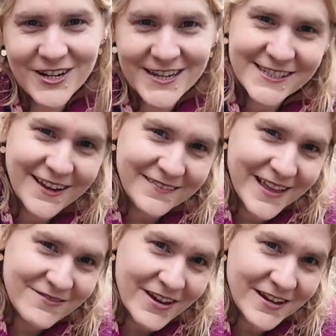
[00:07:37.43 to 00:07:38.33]
trays done
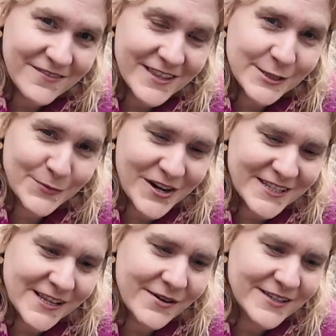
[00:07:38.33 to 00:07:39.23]
then, ready for the spring
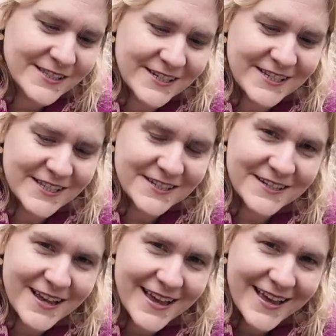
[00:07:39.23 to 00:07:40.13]
sowing season.